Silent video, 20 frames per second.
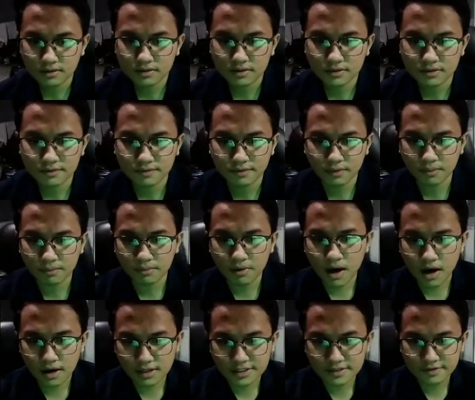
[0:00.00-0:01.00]
It's from
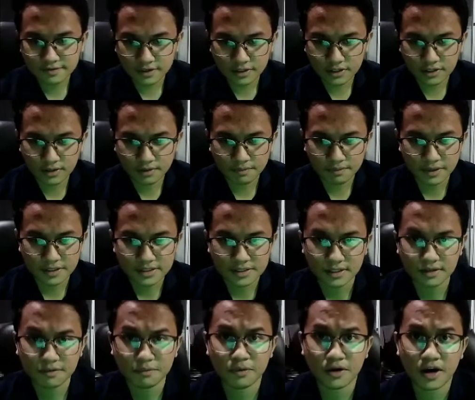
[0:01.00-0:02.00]
Oxford
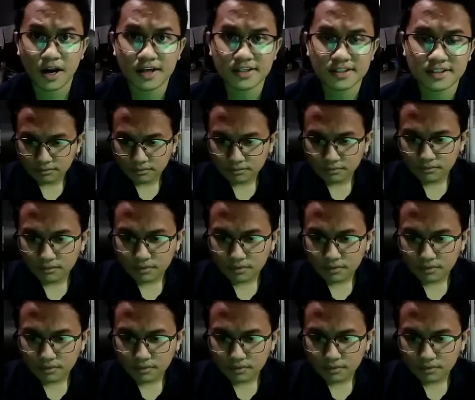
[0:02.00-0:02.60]
University Press.